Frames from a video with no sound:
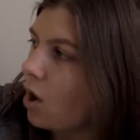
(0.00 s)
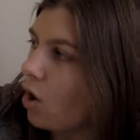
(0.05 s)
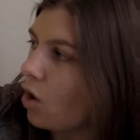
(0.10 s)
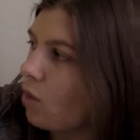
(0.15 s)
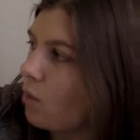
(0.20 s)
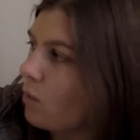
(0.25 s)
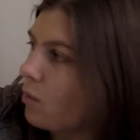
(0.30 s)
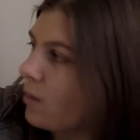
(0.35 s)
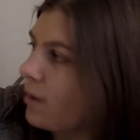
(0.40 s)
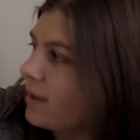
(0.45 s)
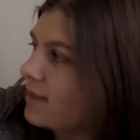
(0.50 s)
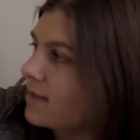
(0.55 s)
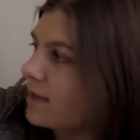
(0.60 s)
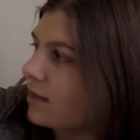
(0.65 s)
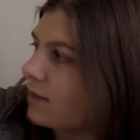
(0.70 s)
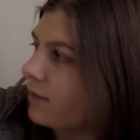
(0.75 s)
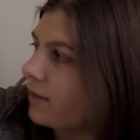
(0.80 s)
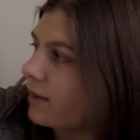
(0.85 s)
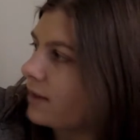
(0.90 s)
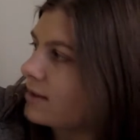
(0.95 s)
Oh boy,
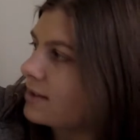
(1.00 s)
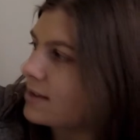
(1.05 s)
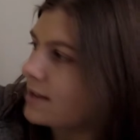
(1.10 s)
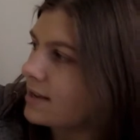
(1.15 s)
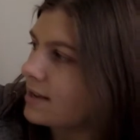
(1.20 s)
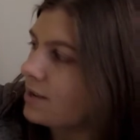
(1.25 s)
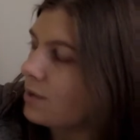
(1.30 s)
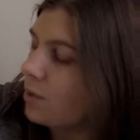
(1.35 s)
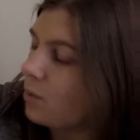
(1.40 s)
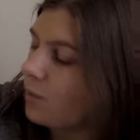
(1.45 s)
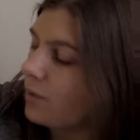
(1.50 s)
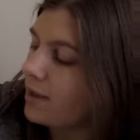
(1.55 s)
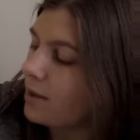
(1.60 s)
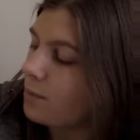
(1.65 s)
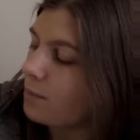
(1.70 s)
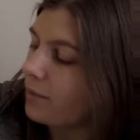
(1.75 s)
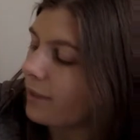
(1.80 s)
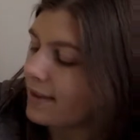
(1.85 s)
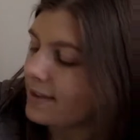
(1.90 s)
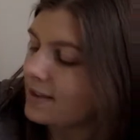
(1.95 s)
said Francine. We
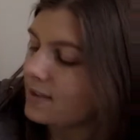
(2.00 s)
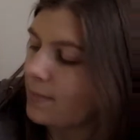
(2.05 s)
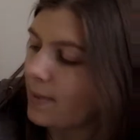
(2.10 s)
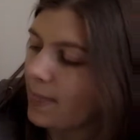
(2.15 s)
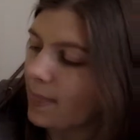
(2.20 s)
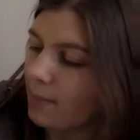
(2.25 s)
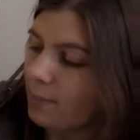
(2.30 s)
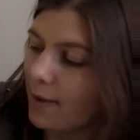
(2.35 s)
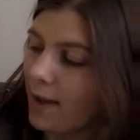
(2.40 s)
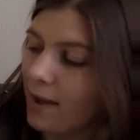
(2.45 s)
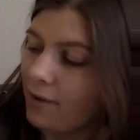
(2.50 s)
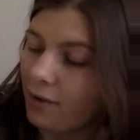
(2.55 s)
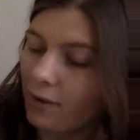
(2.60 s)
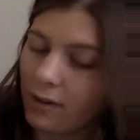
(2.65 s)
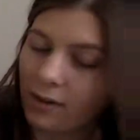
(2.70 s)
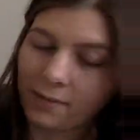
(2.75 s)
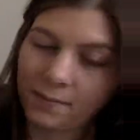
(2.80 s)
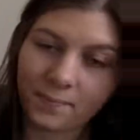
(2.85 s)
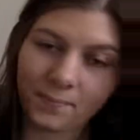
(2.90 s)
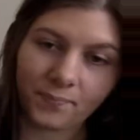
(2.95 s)
can play spin the
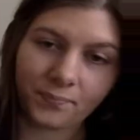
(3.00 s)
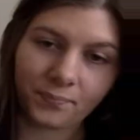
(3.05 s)
bottle.